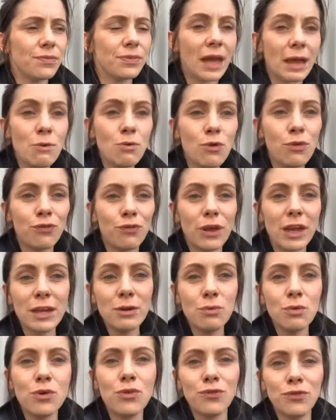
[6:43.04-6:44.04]
it
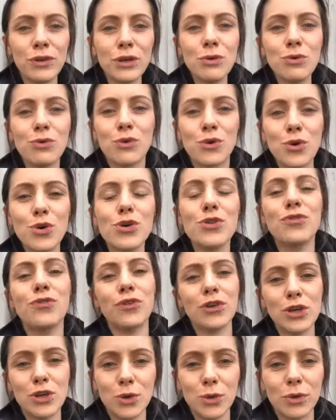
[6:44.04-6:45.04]
will feel good
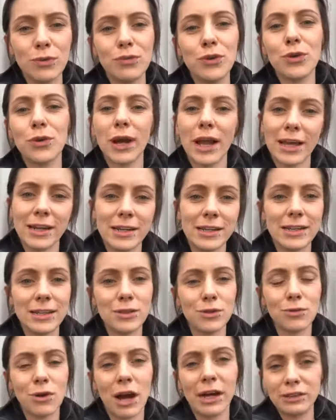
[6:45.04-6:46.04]
for you if you're headed
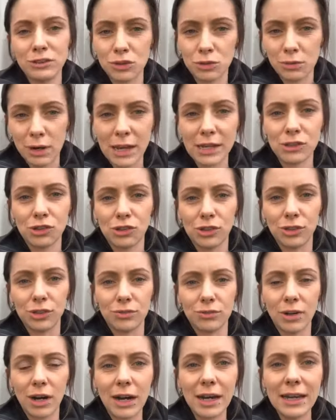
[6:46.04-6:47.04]
in the right
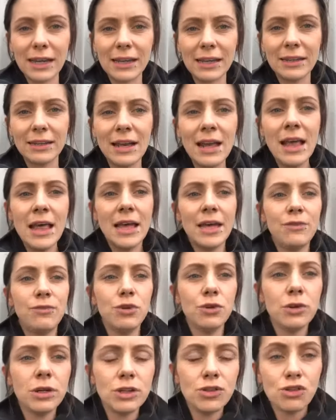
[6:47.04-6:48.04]
direction, right? If
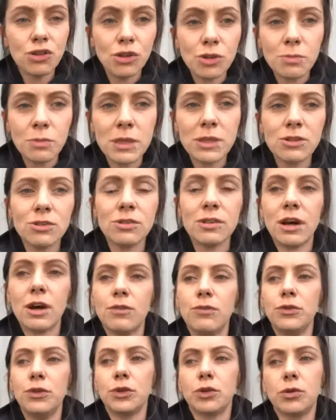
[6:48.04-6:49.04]
you're in tune with
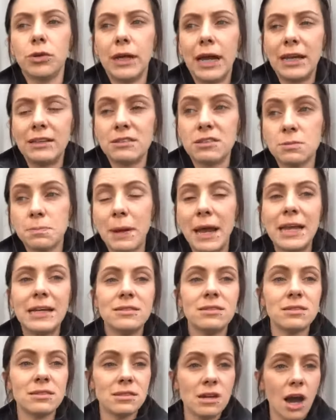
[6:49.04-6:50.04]
yourself, you create
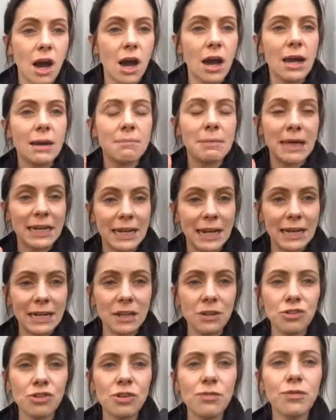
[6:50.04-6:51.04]
space, time, and
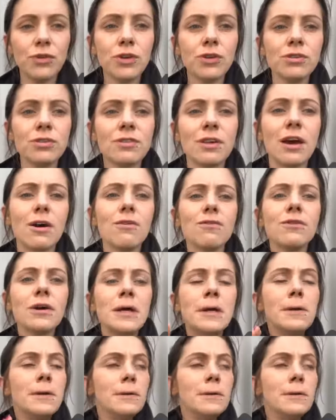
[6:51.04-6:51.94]
energy for yourself,